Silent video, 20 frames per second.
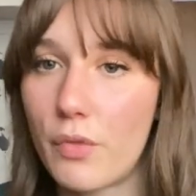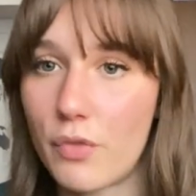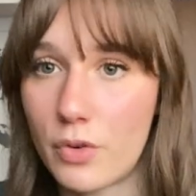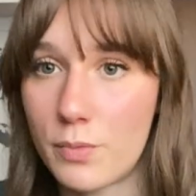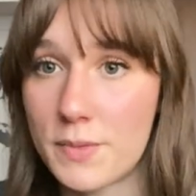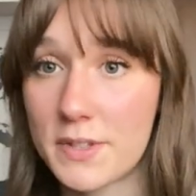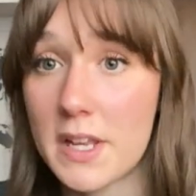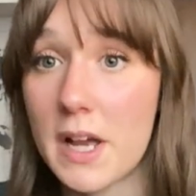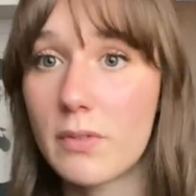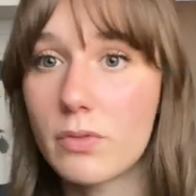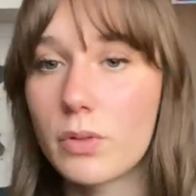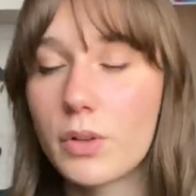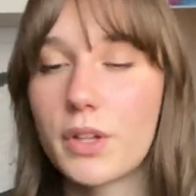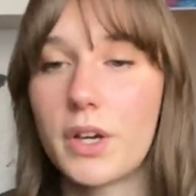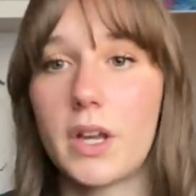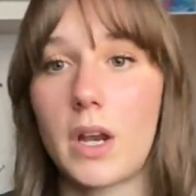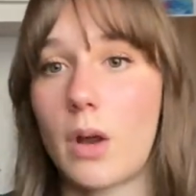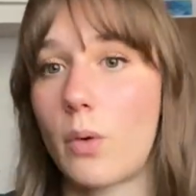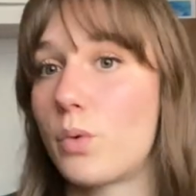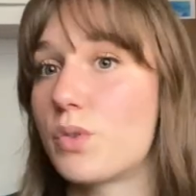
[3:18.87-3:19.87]
from ZAFUL
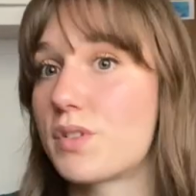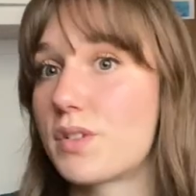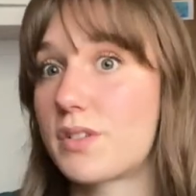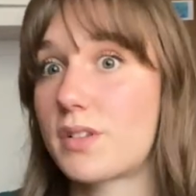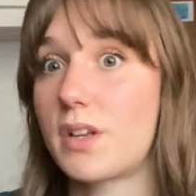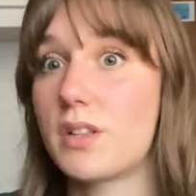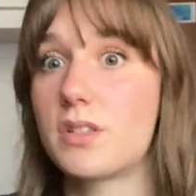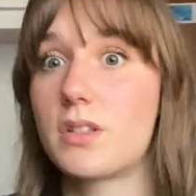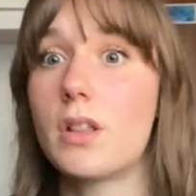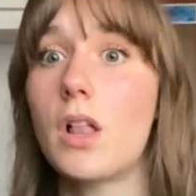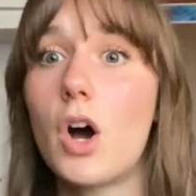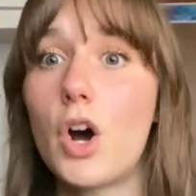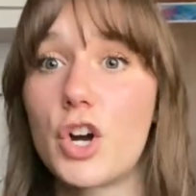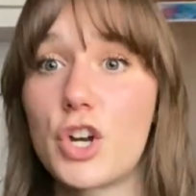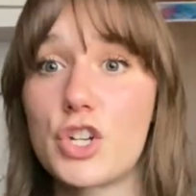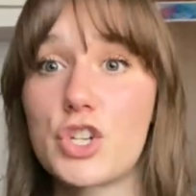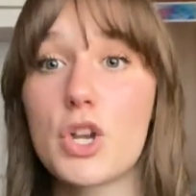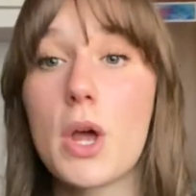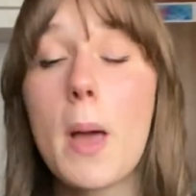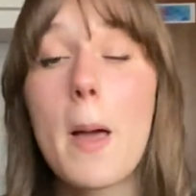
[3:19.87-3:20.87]
that I was a size
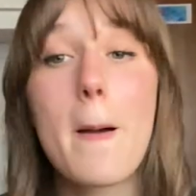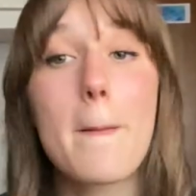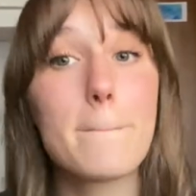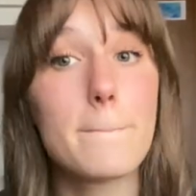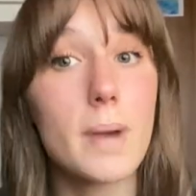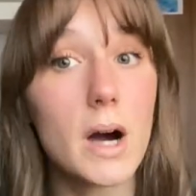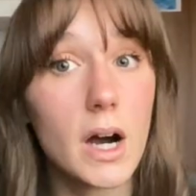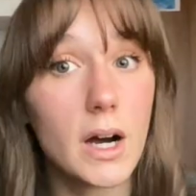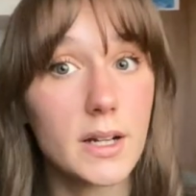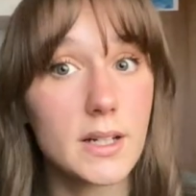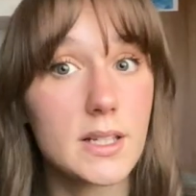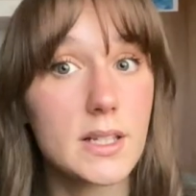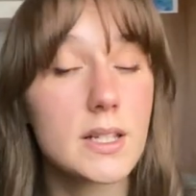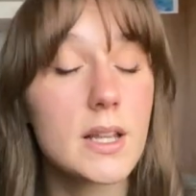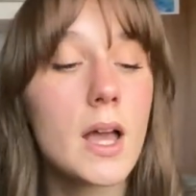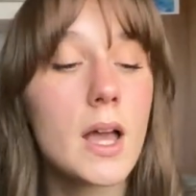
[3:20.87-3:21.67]
large. But